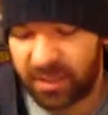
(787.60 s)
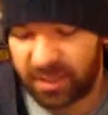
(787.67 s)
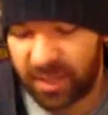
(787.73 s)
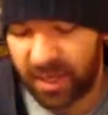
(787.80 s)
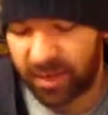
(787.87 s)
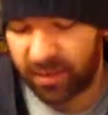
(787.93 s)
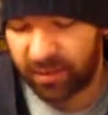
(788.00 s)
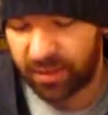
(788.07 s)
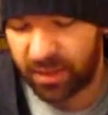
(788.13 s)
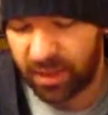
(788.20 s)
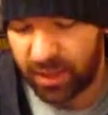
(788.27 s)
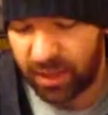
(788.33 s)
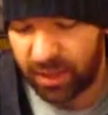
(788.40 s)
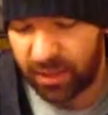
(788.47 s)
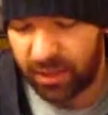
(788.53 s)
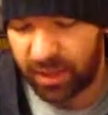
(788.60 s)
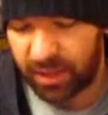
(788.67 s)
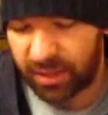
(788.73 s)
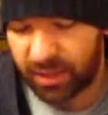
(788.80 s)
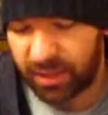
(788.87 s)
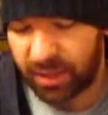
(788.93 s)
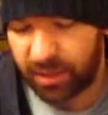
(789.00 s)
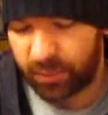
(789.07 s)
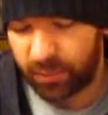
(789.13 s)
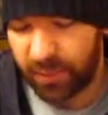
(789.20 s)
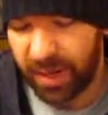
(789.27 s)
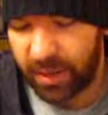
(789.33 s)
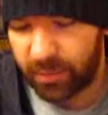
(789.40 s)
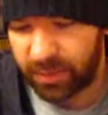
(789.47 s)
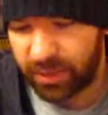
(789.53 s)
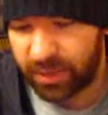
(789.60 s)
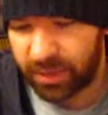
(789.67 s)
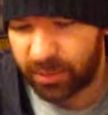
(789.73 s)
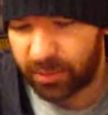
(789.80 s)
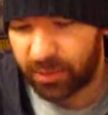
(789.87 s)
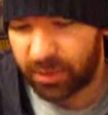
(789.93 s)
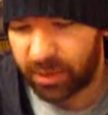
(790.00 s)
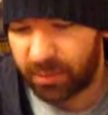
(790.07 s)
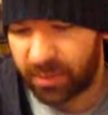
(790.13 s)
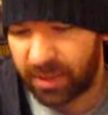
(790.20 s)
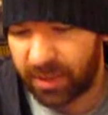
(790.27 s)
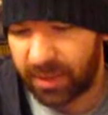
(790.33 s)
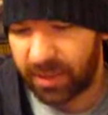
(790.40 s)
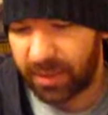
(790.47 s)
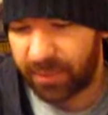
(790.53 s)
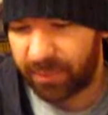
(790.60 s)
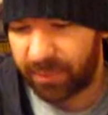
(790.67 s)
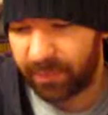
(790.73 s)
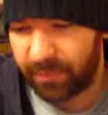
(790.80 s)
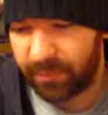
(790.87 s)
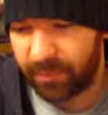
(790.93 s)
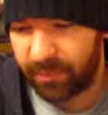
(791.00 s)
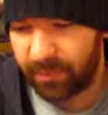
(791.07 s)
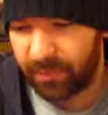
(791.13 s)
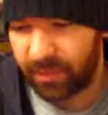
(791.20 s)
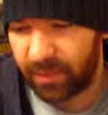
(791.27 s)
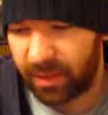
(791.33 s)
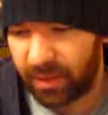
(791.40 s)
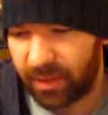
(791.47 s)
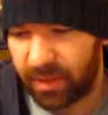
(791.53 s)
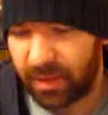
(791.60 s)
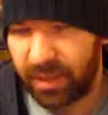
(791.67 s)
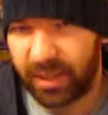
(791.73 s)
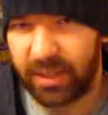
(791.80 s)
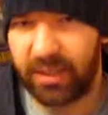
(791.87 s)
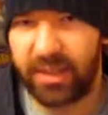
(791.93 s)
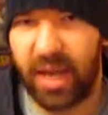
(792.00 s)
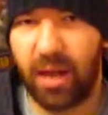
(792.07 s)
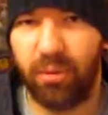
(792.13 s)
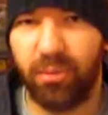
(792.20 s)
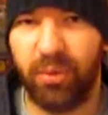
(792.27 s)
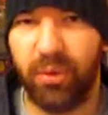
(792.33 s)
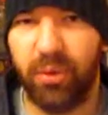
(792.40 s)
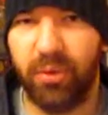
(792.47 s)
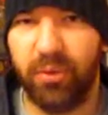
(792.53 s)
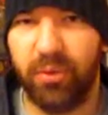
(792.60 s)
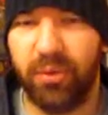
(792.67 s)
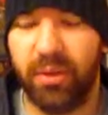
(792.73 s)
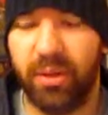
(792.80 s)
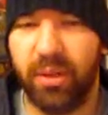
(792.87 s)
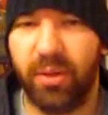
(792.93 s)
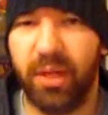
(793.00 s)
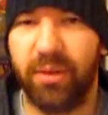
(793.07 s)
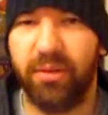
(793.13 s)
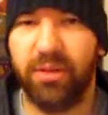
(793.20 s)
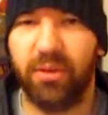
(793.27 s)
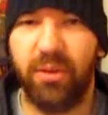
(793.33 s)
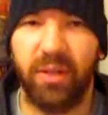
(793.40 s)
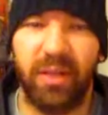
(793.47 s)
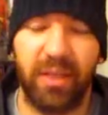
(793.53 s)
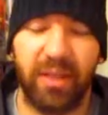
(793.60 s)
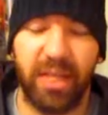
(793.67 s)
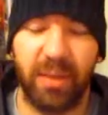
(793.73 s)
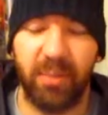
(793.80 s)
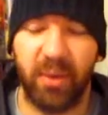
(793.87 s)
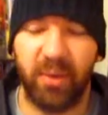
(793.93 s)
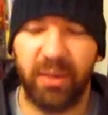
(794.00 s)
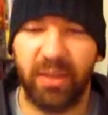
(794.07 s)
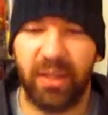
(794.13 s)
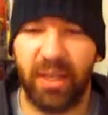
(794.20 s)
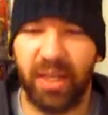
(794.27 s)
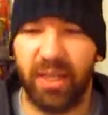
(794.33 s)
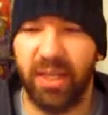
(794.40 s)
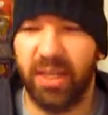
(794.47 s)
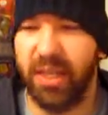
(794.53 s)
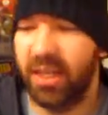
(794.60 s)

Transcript: stealth. You got the red, which is supposed to be uh, like a soundproof or whatever, so it can keep out uh,